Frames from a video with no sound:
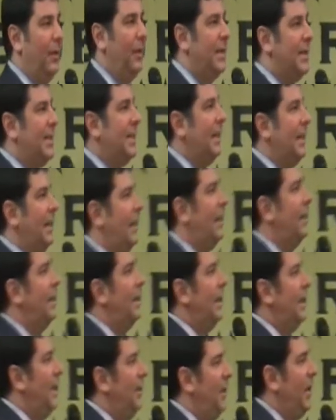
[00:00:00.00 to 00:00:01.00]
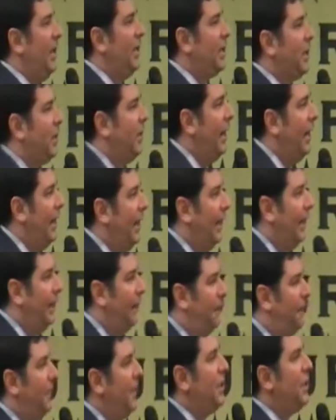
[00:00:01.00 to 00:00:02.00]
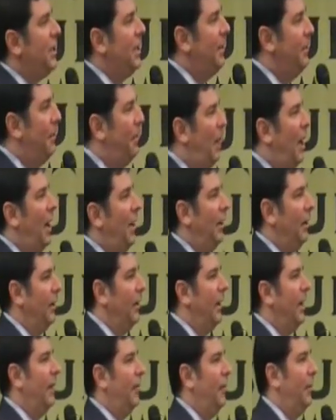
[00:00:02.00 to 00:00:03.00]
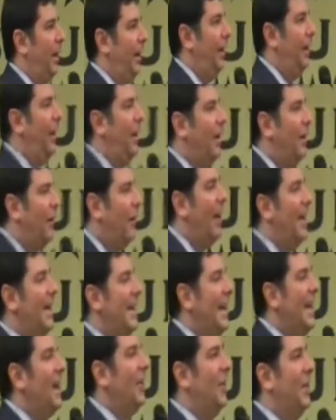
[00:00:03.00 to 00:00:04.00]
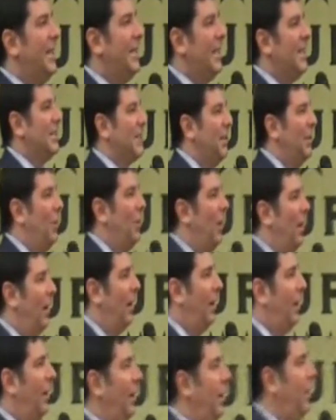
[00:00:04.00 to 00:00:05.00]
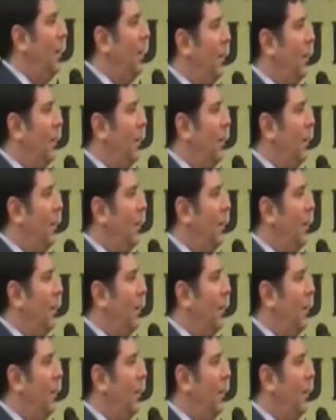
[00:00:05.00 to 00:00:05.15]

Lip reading: in the city. It means creating an efficient model of government. Right now it doesn't work.